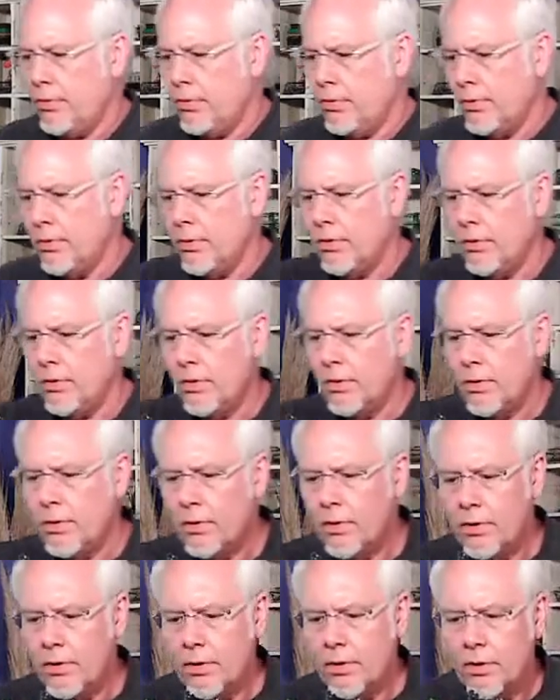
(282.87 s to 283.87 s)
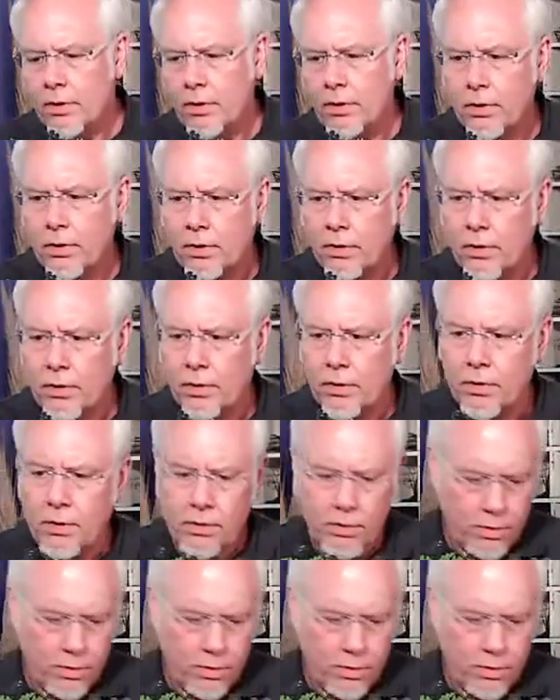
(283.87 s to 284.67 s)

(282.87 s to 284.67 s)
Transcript: No one is speaking in this clip.